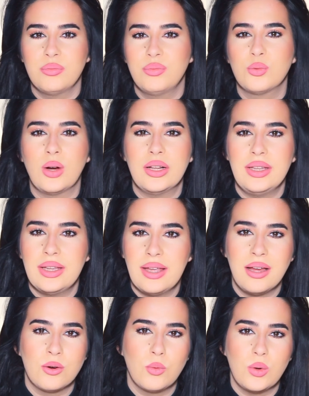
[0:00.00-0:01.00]
running
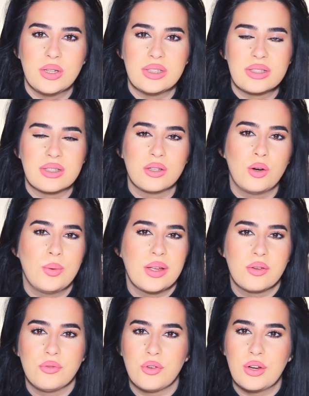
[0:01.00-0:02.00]
errands, going
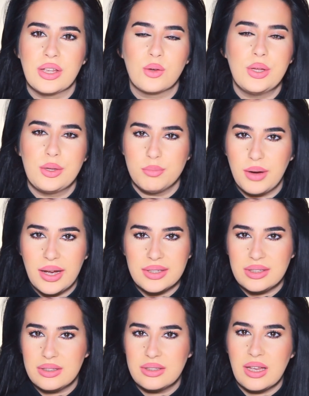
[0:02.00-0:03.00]
for a quick
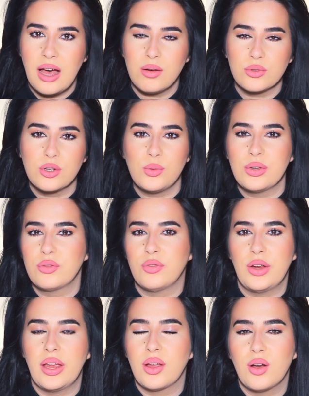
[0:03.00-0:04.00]
bite in town, going for
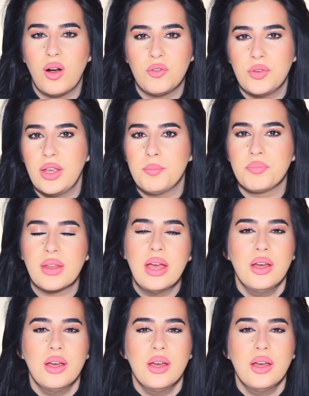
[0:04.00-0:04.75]
a coffee,